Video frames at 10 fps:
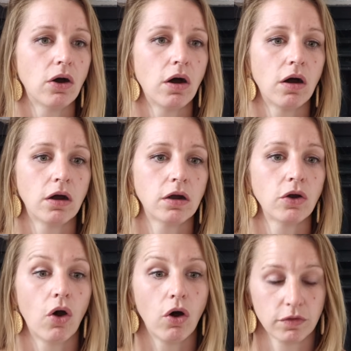
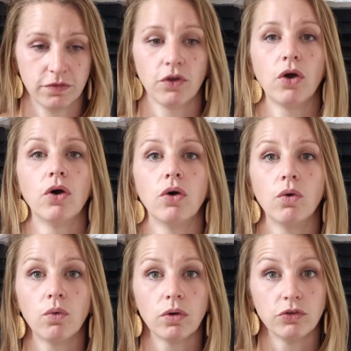are
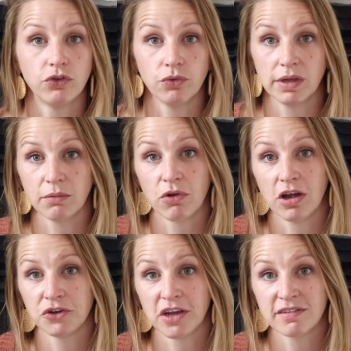also doing
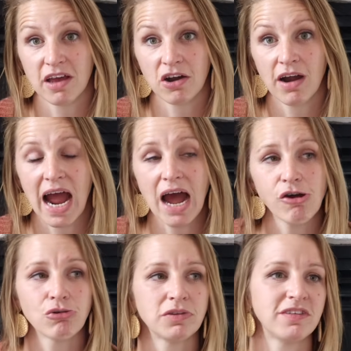projects at our
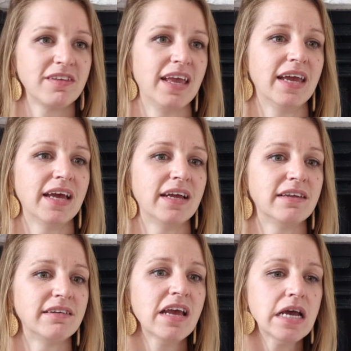house,
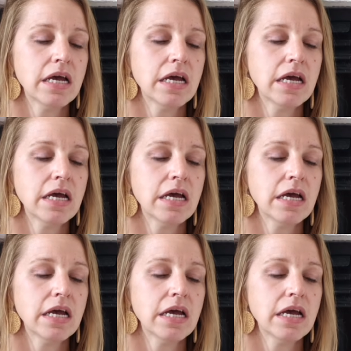and